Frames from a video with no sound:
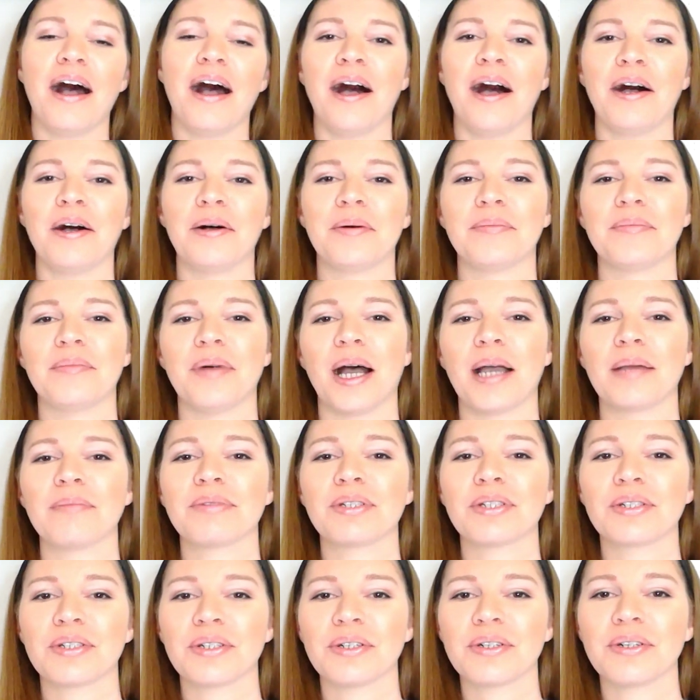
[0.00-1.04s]

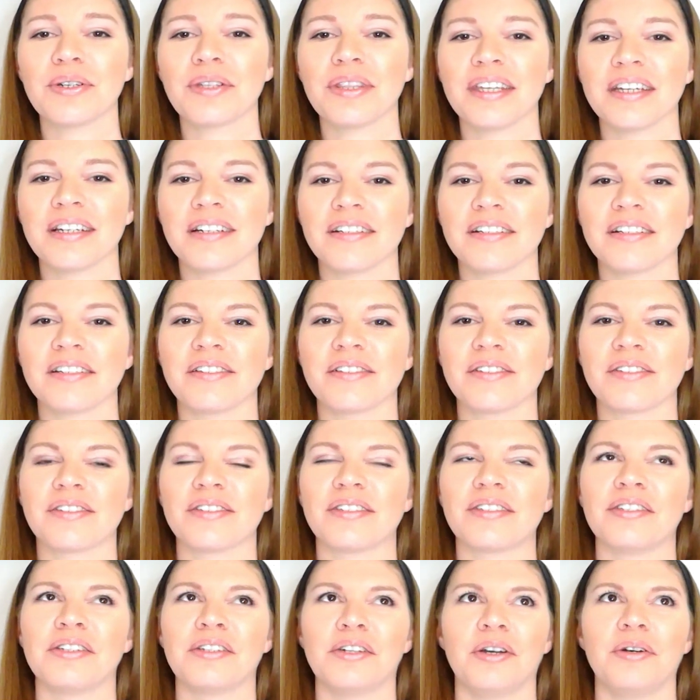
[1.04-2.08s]
I'm sure
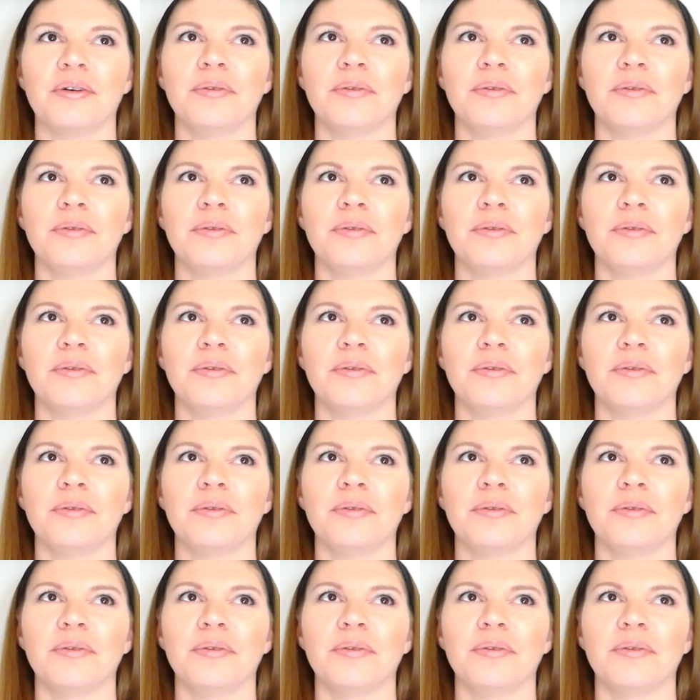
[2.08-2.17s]
there's,